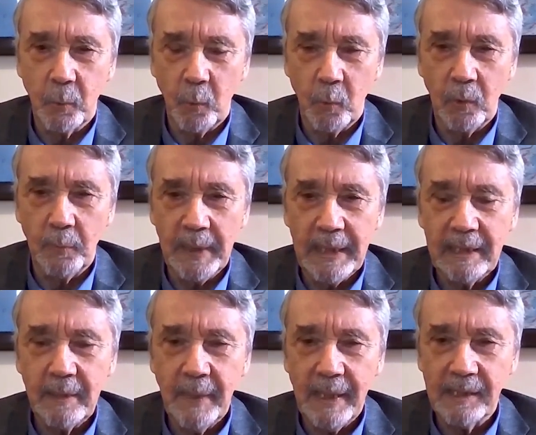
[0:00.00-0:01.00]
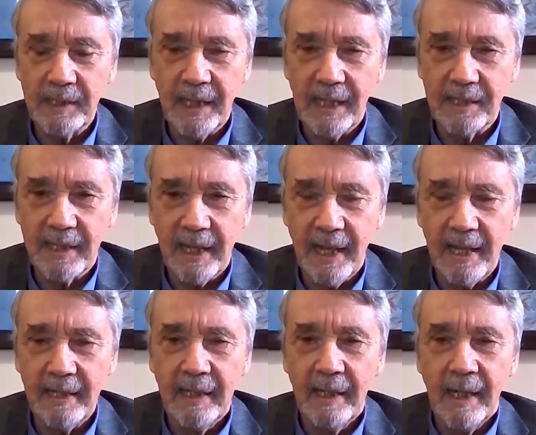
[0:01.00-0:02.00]
would be Tibet's last
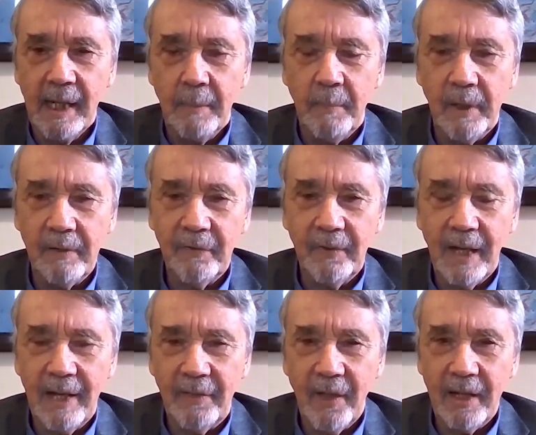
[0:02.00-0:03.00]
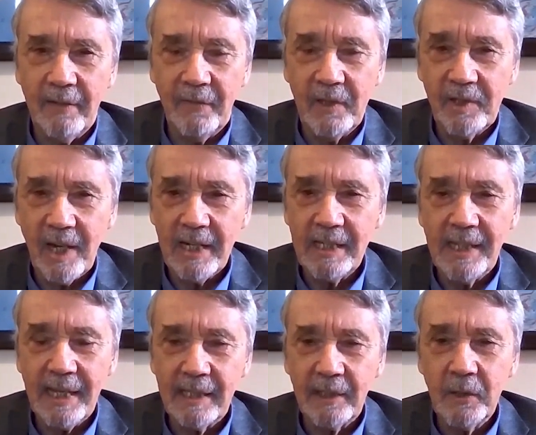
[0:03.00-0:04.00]
stand, but I thought if the Chinese had